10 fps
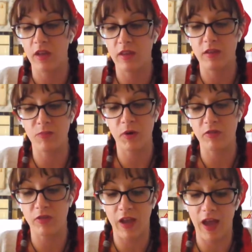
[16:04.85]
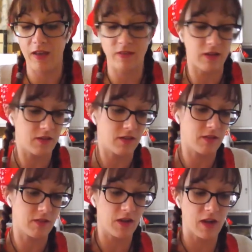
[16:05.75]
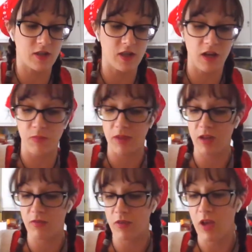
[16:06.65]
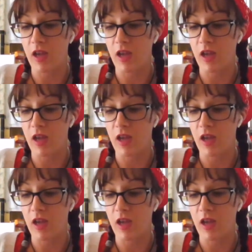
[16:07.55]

This person has ended this connection, I believe.